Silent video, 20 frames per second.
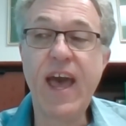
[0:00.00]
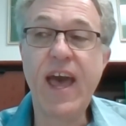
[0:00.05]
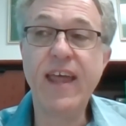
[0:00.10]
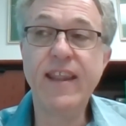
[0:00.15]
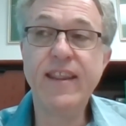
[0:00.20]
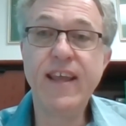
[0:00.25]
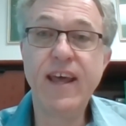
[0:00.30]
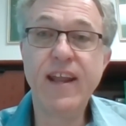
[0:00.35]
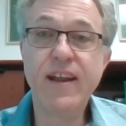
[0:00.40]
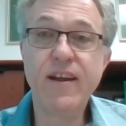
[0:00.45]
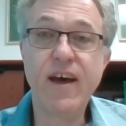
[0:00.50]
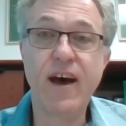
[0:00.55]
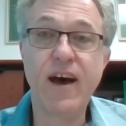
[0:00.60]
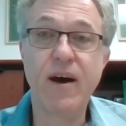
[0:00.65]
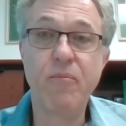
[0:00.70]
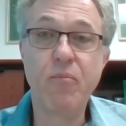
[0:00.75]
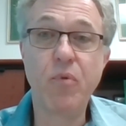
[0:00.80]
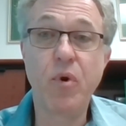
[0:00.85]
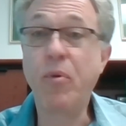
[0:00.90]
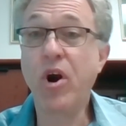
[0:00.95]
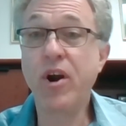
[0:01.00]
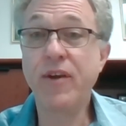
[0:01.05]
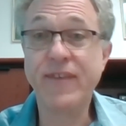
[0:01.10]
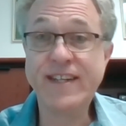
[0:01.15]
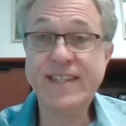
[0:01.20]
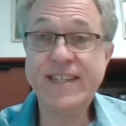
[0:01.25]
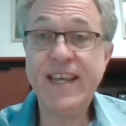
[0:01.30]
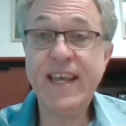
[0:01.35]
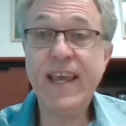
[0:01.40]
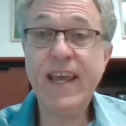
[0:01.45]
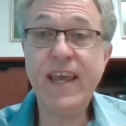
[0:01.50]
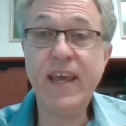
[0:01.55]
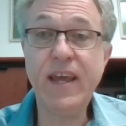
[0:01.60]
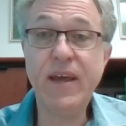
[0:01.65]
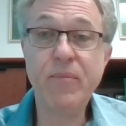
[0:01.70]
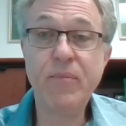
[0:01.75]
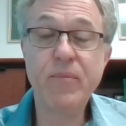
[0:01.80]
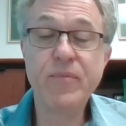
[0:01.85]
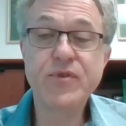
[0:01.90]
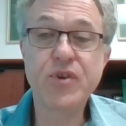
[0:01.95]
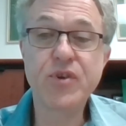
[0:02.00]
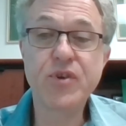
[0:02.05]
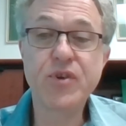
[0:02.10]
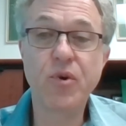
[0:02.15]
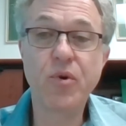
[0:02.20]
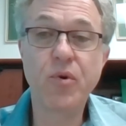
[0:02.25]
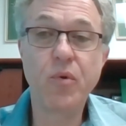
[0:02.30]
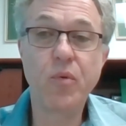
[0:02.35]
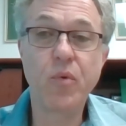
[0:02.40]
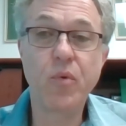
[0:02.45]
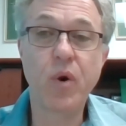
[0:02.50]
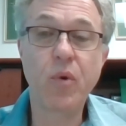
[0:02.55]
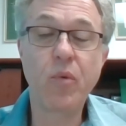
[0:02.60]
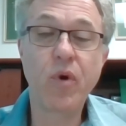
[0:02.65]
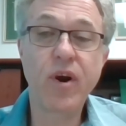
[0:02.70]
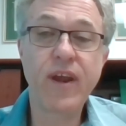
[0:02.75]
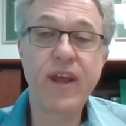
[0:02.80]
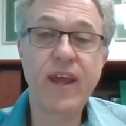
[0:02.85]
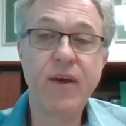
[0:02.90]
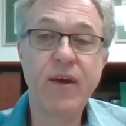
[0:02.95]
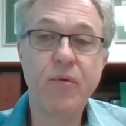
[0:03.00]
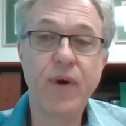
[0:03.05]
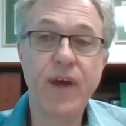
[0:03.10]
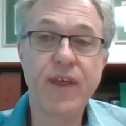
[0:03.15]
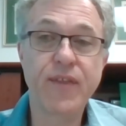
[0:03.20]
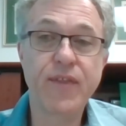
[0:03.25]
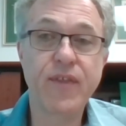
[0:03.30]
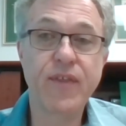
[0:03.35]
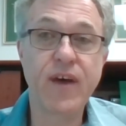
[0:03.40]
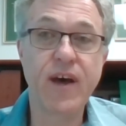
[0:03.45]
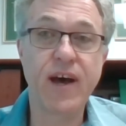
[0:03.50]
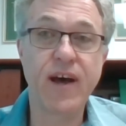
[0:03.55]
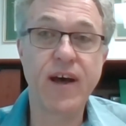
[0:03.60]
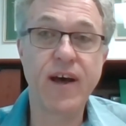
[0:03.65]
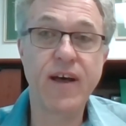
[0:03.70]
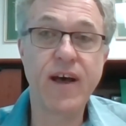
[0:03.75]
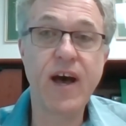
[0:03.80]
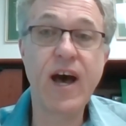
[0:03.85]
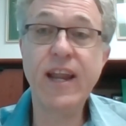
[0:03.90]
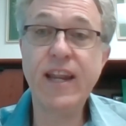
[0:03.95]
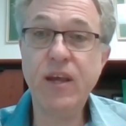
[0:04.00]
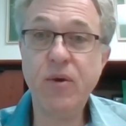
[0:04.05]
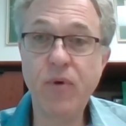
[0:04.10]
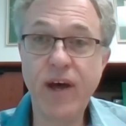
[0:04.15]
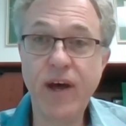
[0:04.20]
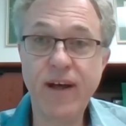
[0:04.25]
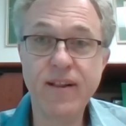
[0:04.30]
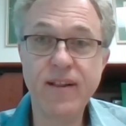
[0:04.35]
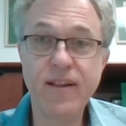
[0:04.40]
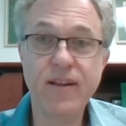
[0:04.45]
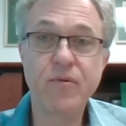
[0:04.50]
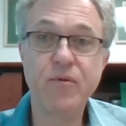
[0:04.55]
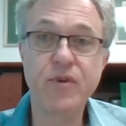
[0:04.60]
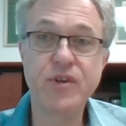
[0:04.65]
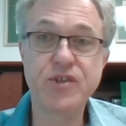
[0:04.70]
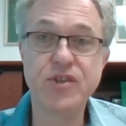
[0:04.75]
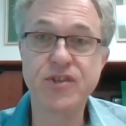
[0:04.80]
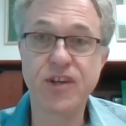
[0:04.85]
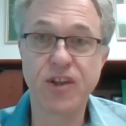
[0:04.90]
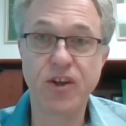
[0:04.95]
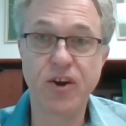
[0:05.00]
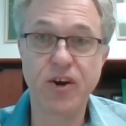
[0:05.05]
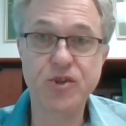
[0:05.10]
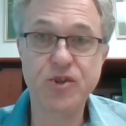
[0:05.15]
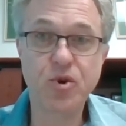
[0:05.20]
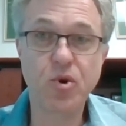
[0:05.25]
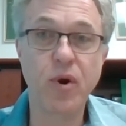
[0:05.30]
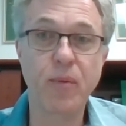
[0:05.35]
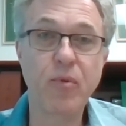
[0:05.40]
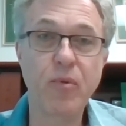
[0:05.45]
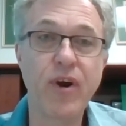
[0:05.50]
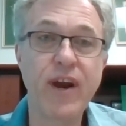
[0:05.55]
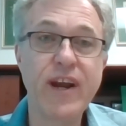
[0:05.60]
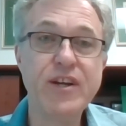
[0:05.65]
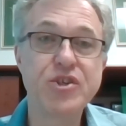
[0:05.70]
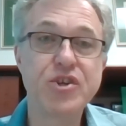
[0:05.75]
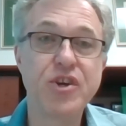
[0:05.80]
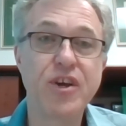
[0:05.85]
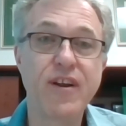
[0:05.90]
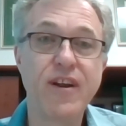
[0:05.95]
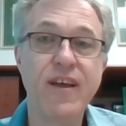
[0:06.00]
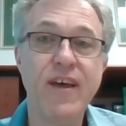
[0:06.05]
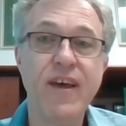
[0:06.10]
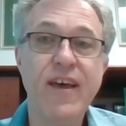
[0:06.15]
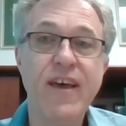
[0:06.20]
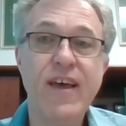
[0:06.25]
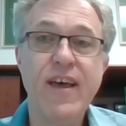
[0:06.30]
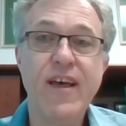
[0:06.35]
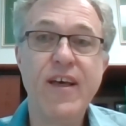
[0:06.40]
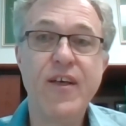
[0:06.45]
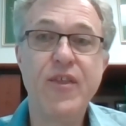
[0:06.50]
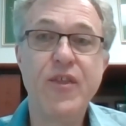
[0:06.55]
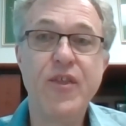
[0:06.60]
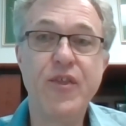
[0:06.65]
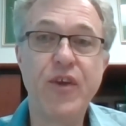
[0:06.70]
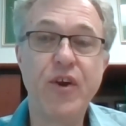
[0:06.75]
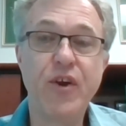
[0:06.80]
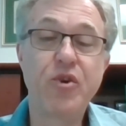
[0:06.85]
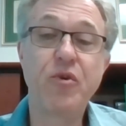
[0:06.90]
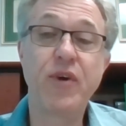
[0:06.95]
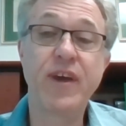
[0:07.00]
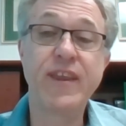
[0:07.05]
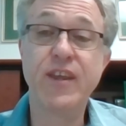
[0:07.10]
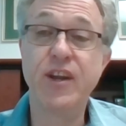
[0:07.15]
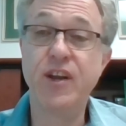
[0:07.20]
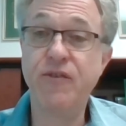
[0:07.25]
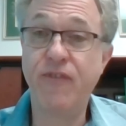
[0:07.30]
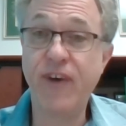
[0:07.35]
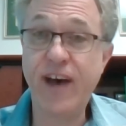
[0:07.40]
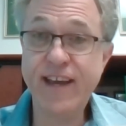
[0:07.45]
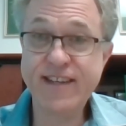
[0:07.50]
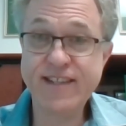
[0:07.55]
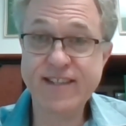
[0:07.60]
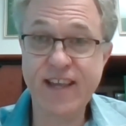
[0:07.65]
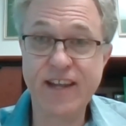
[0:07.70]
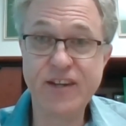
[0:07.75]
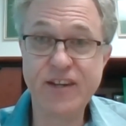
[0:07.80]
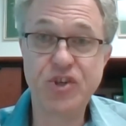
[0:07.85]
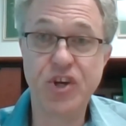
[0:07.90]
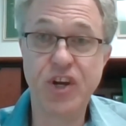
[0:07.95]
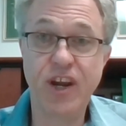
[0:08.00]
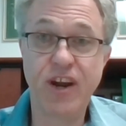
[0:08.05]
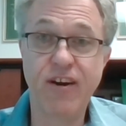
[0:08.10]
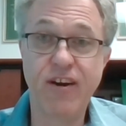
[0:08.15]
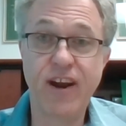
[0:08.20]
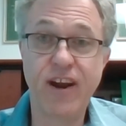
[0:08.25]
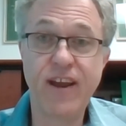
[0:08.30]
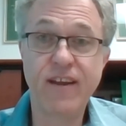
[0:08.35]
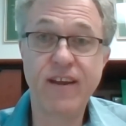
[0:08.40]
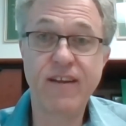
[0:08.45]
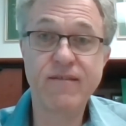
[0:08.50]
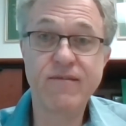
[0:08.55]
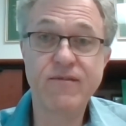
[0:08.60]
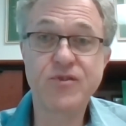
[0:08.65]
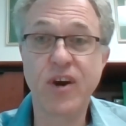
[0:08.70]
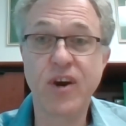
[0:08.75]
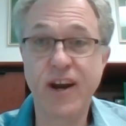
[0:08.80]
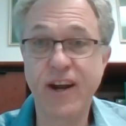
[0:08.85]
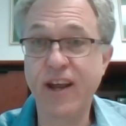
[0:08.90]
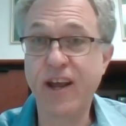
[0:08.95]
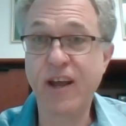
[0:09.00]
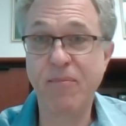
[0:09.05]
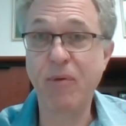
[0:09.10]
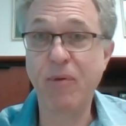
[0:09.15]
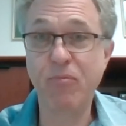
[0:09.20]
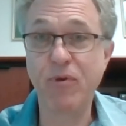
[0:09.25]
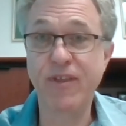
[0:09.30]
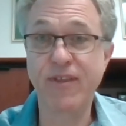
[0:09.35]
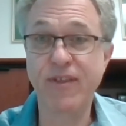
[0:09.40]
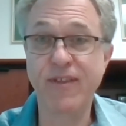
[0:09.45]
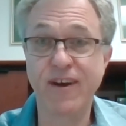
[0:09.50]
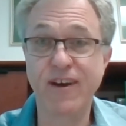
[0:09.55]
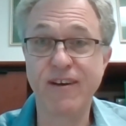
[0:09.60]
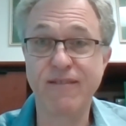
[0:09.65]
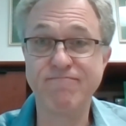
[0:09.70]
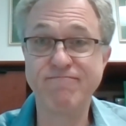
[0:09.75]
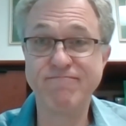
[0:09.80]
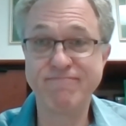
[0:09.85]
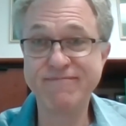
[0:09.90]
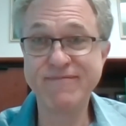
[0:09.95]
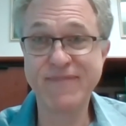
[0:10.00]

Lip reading: And then we're part of a team. So we're working with Honeywell, which is a large corporation. They're doing the device engineering, trying to come up with the